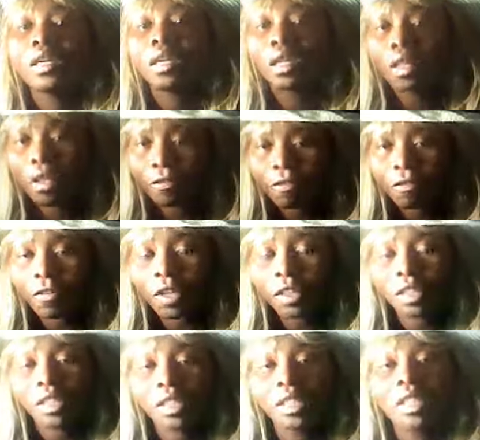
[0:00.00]
The
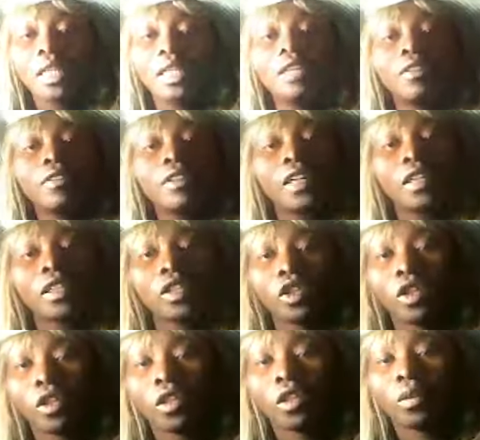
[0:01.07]
40 live next
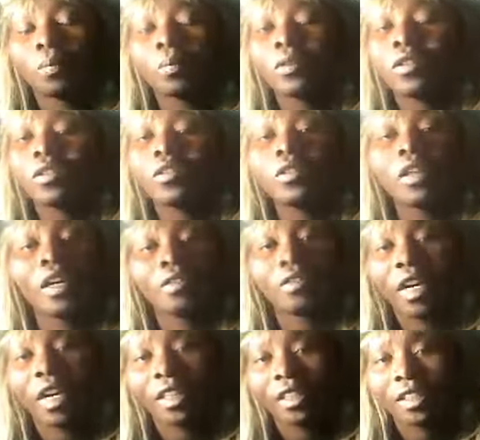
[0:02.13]
door but don't have
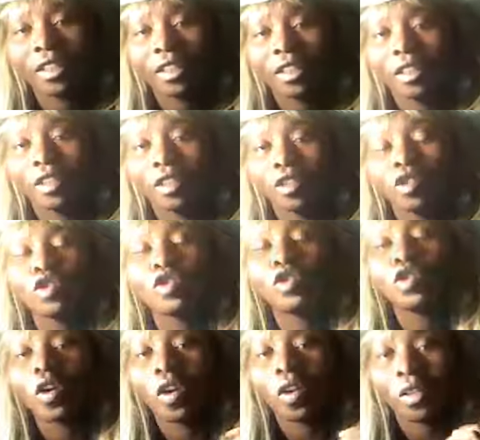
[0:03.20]
access to
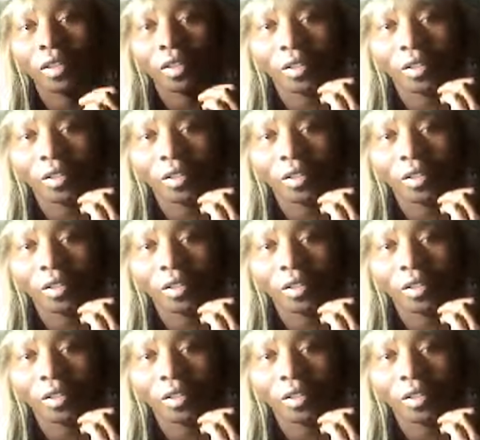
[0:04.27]
talk.